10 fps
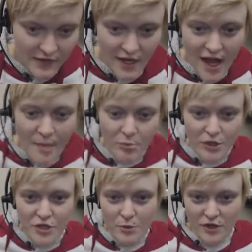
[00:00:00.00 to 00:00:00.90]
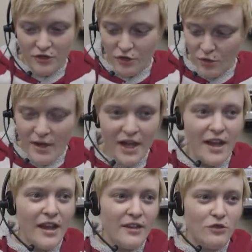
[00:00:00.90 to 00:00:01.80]
Stop what you are
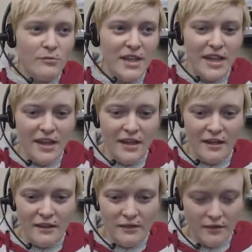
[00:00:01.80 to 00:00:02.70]
doing to me!